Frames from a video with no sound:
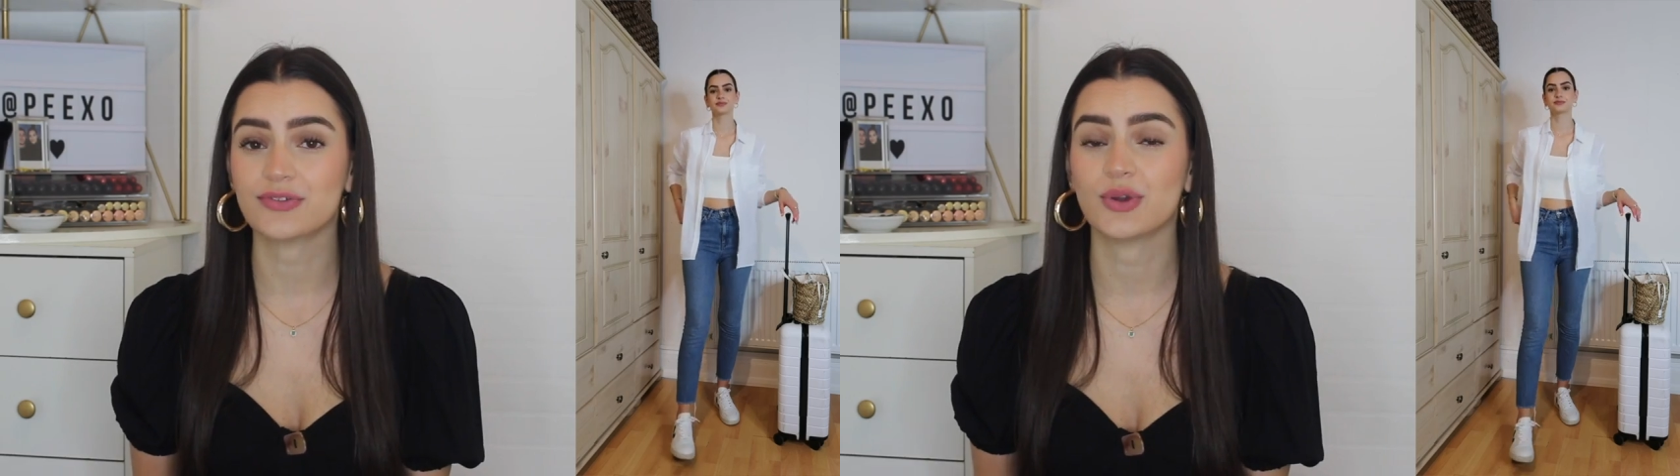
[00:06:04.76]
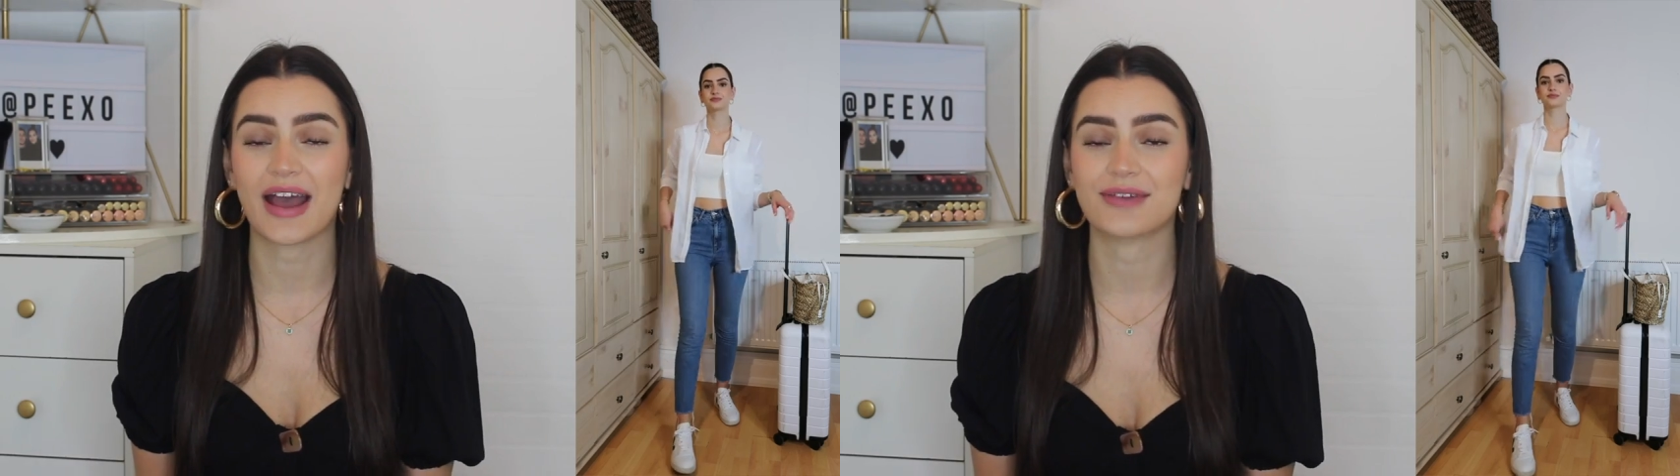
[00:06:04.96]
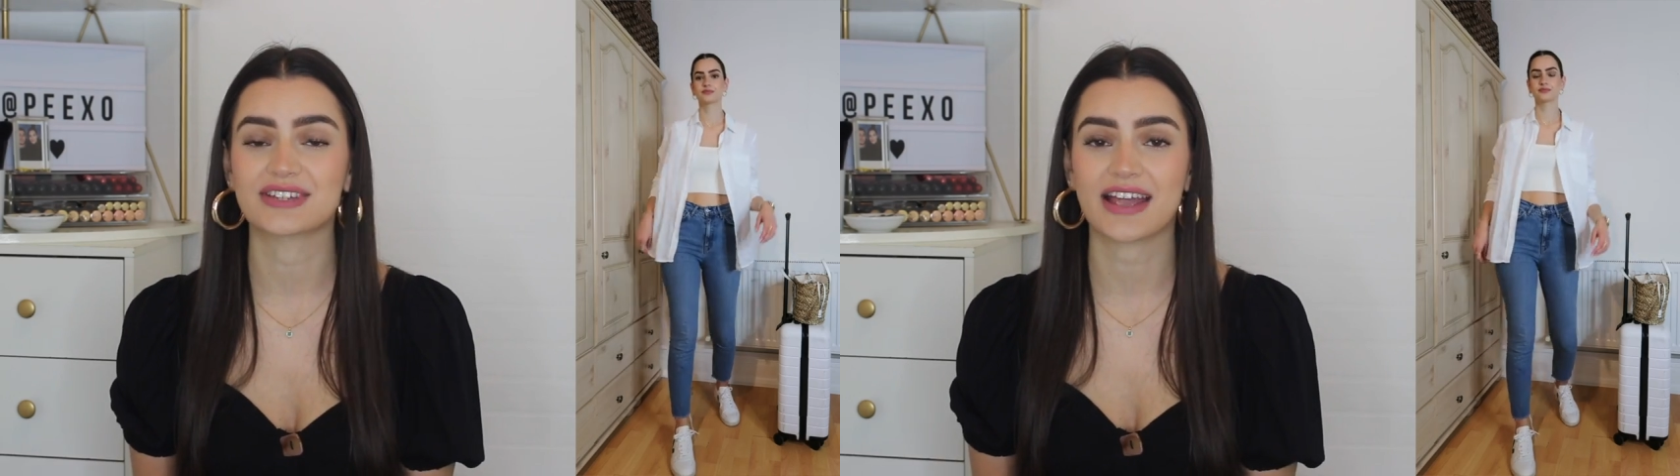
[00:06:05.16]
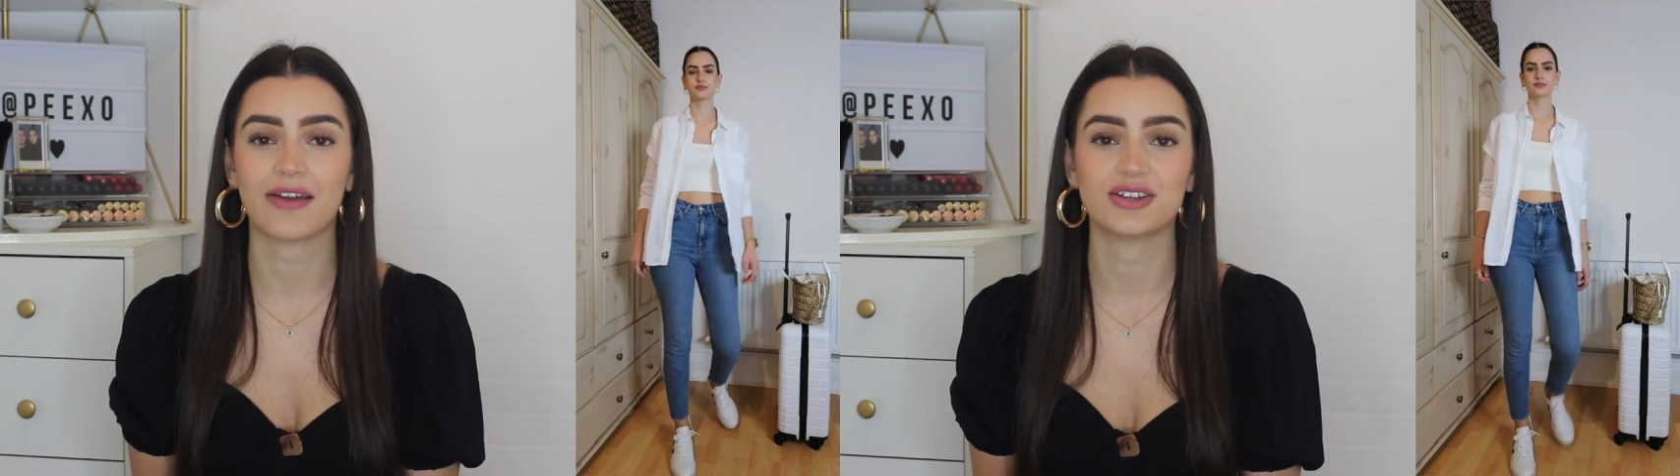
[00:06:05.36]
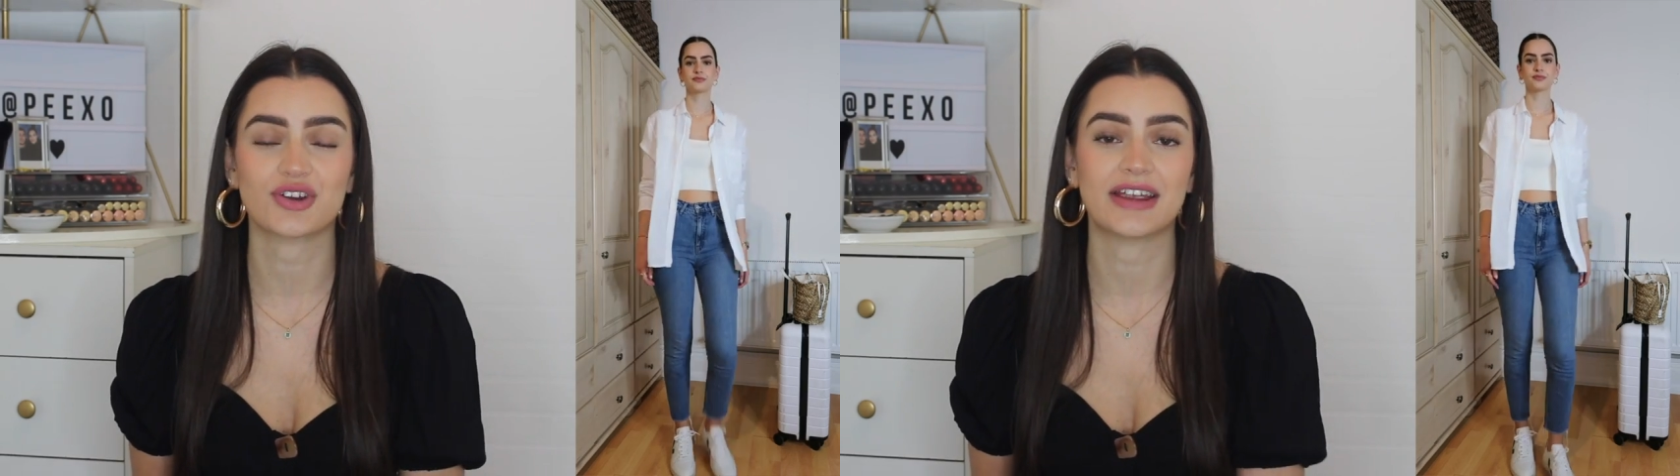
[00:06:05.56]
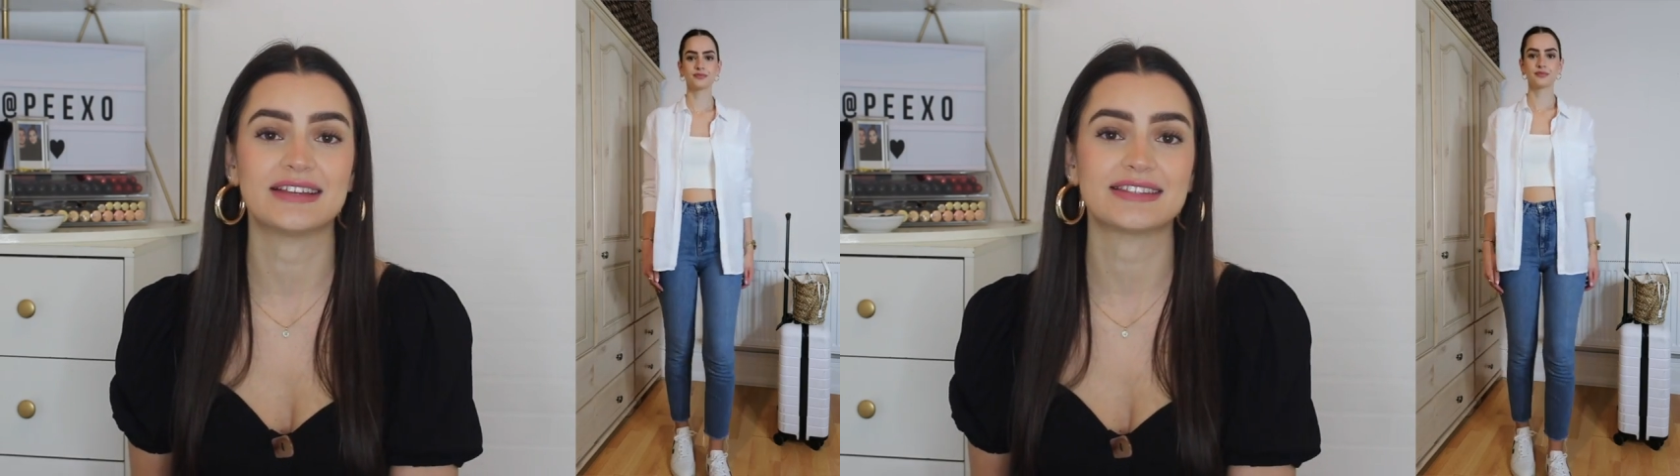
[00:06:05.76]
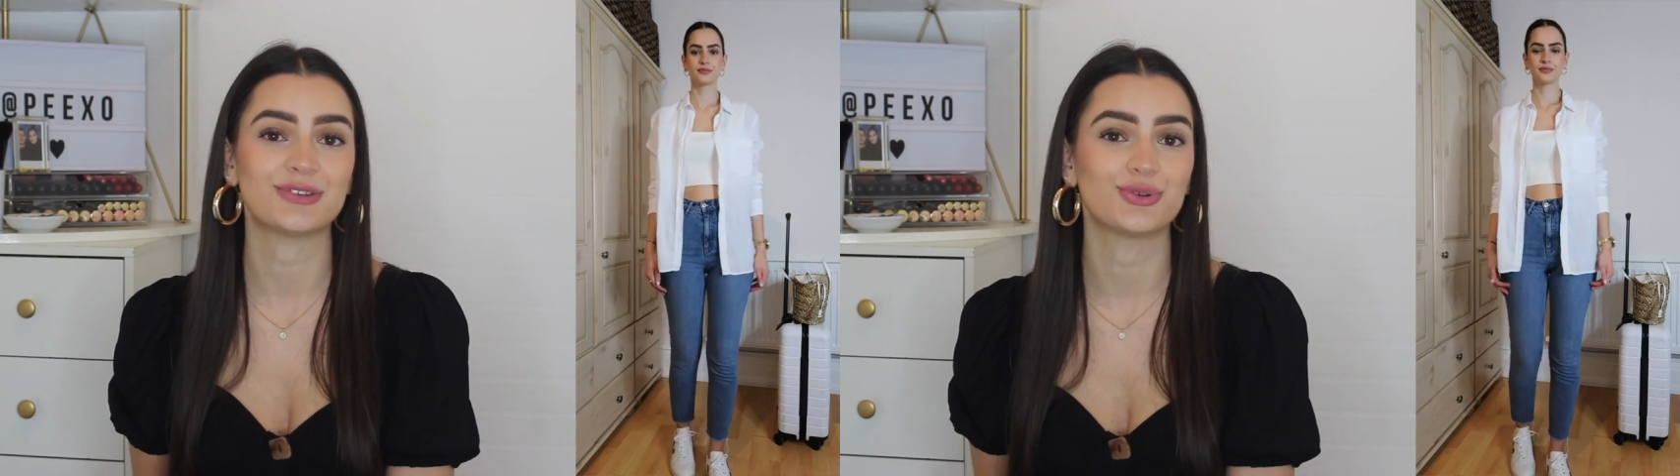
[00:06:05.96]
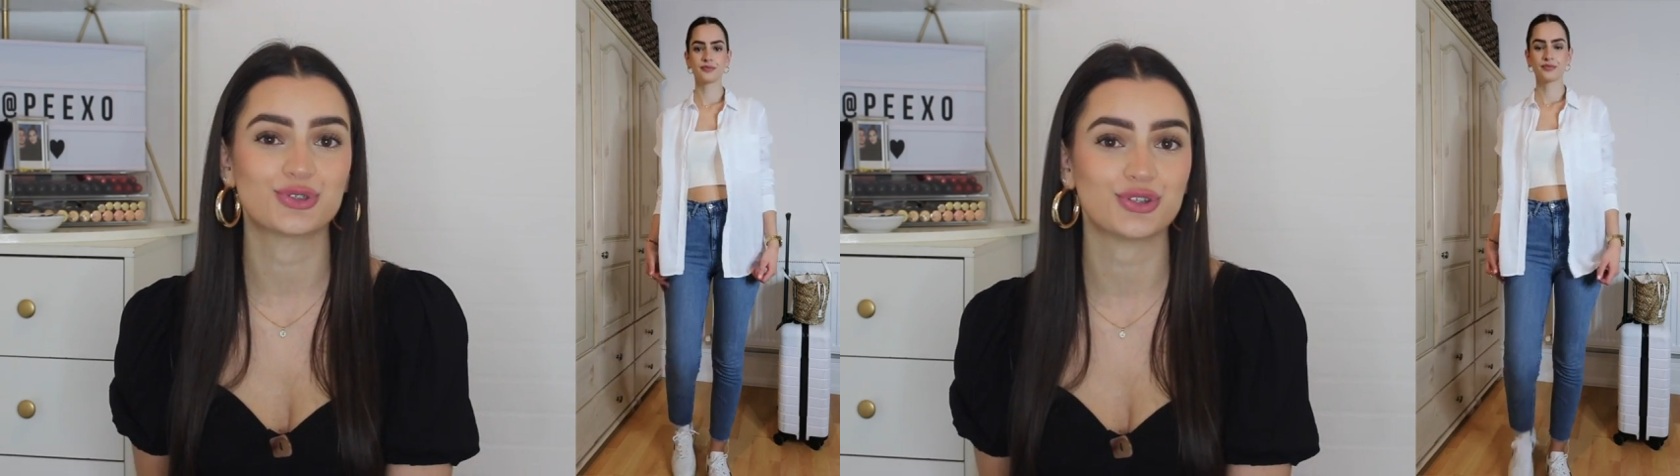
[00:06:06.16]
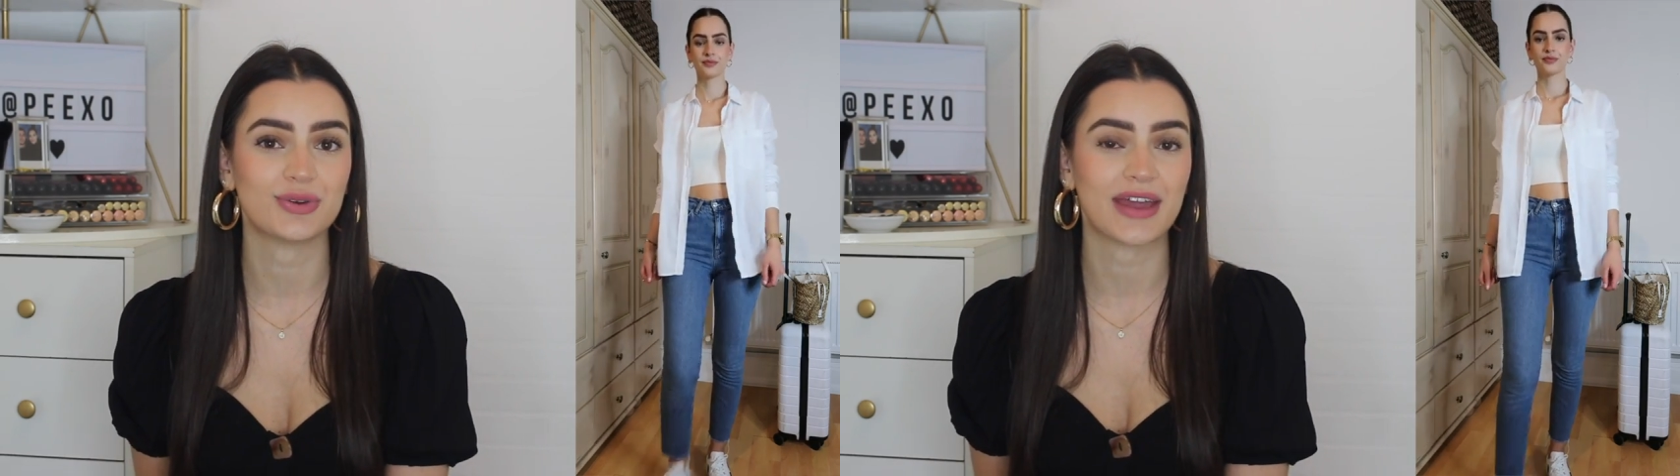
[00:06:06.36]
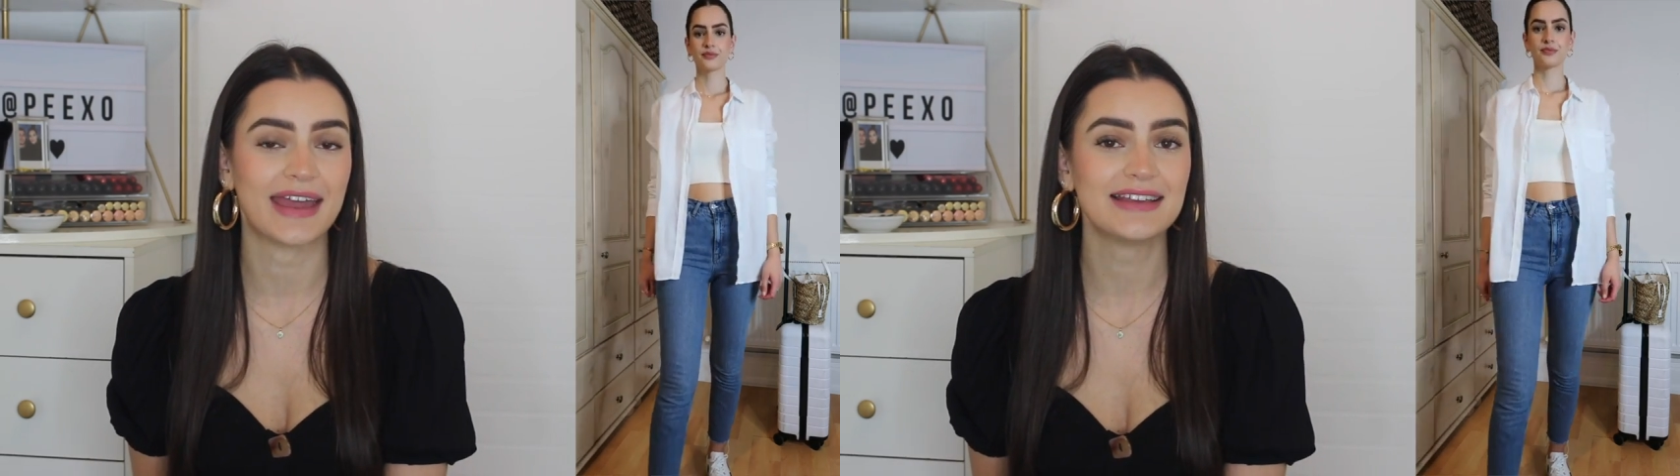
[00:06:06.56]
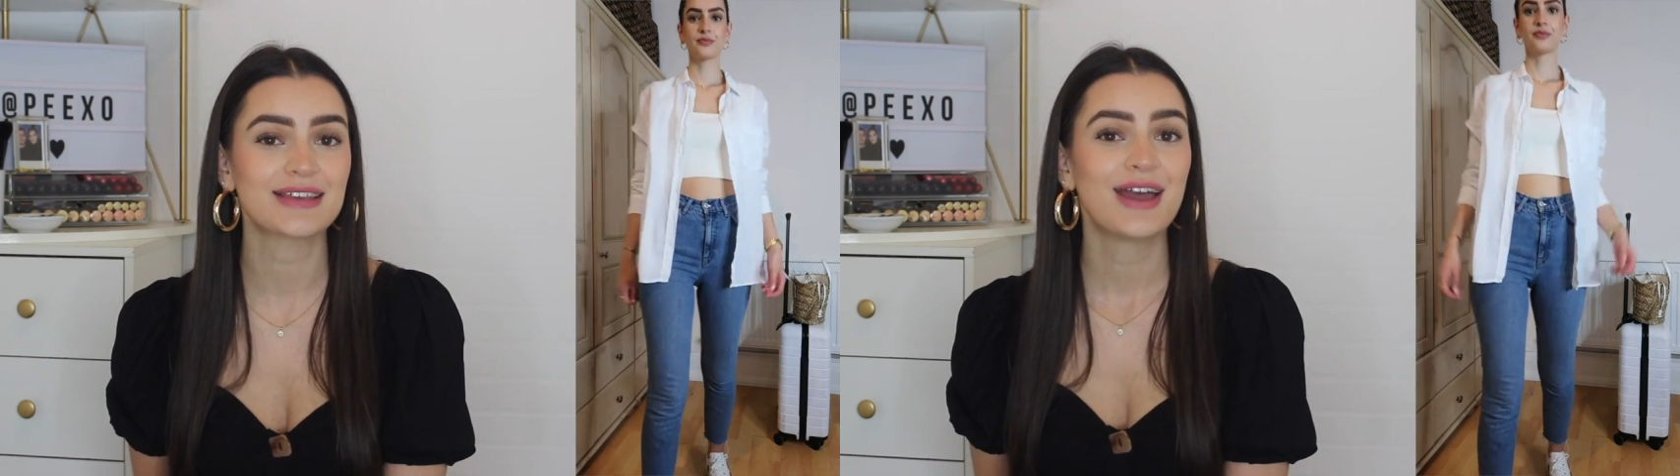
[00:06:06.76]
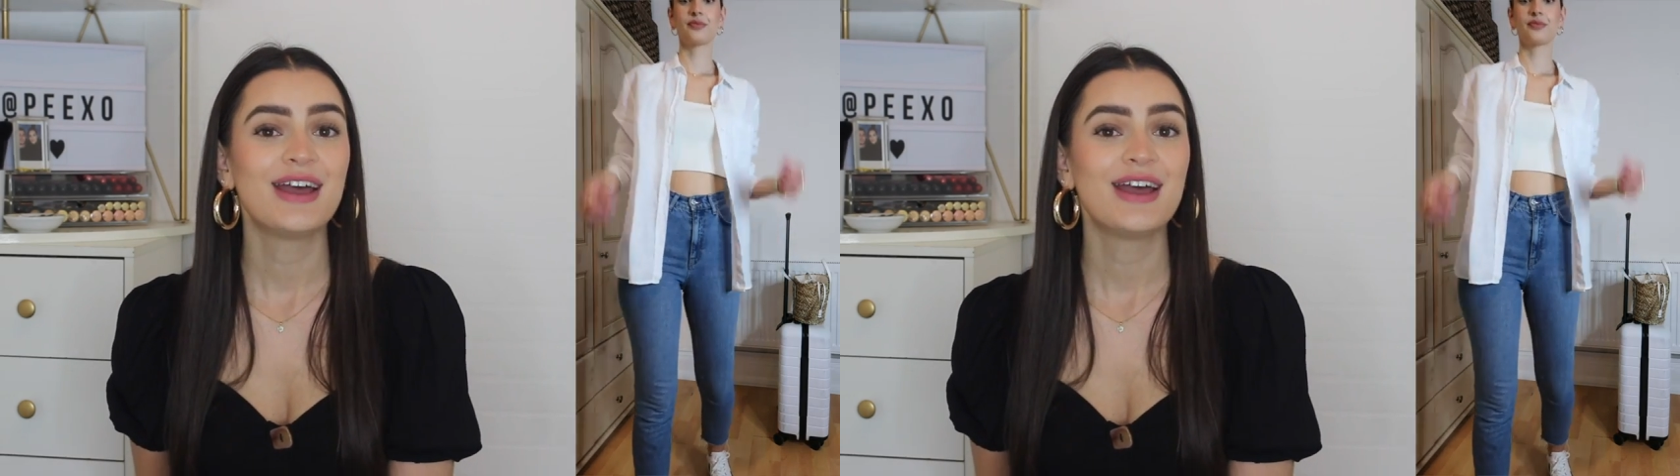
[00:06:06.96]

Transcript: if you have to carry trainers in your suitcase.